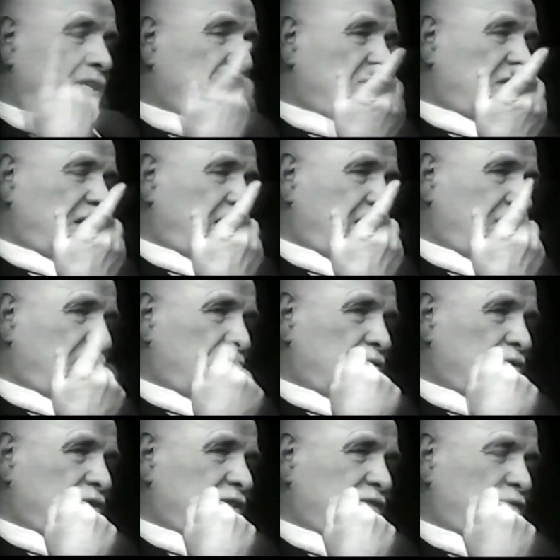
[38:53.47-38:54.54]
If they have
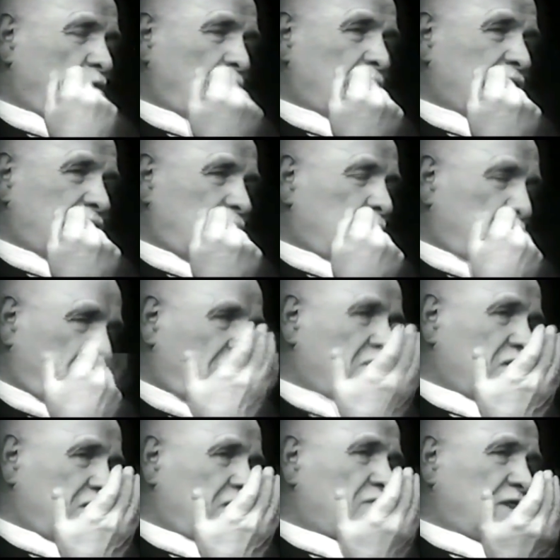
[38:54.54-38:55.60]
developmental
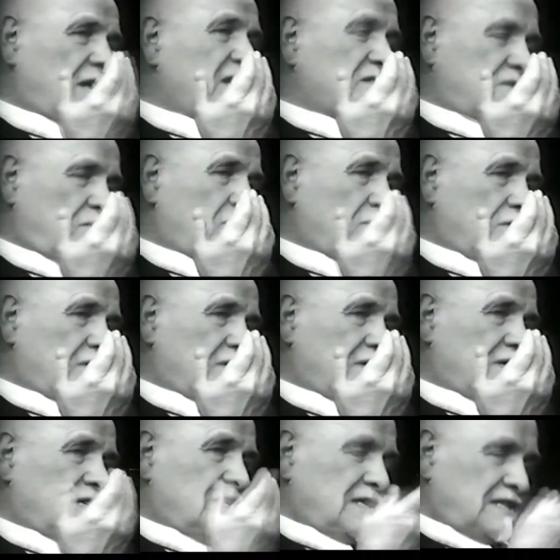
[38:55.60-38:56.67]
potential fairly strong,
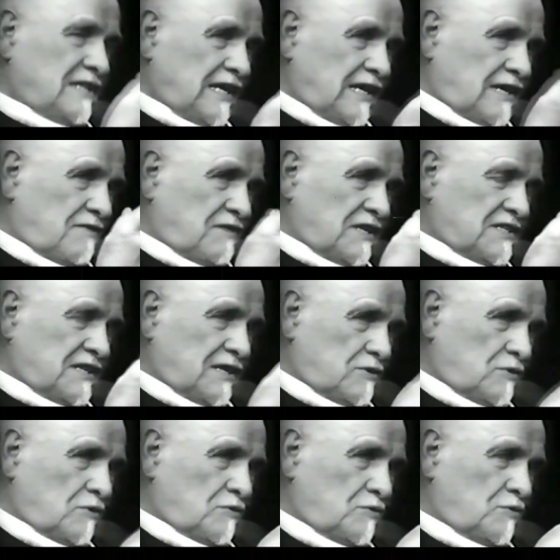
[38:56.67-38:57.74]
they have, as
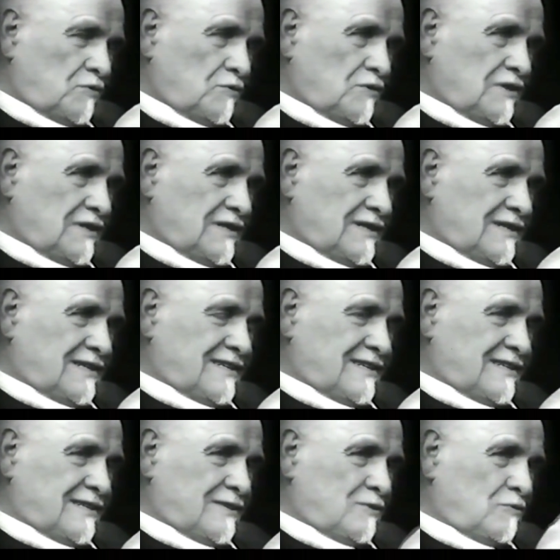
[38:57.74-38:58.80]
I told you,
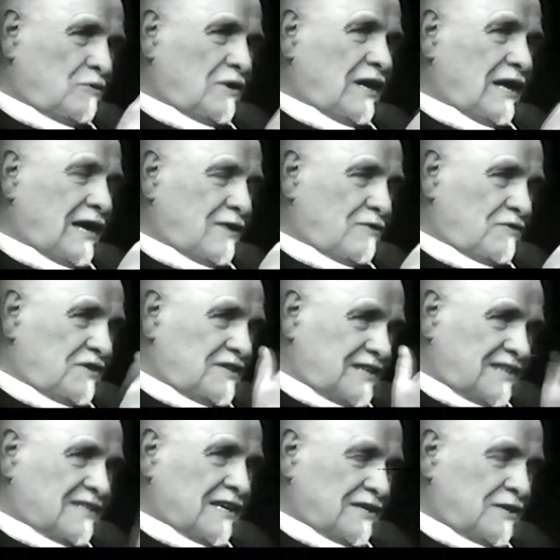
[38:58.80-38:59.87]
nuclei of
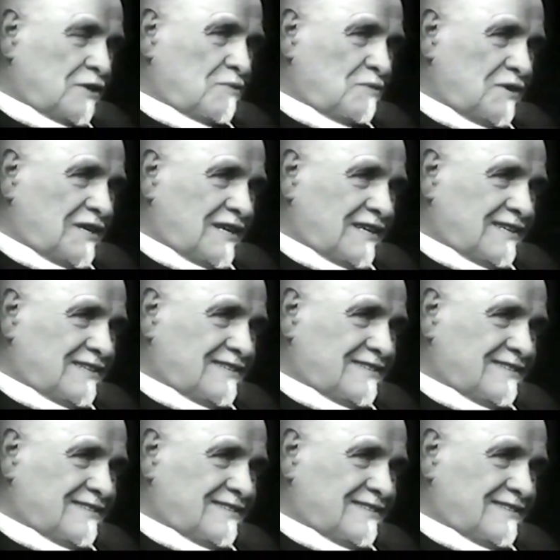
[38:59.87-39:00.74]
inner psychic media,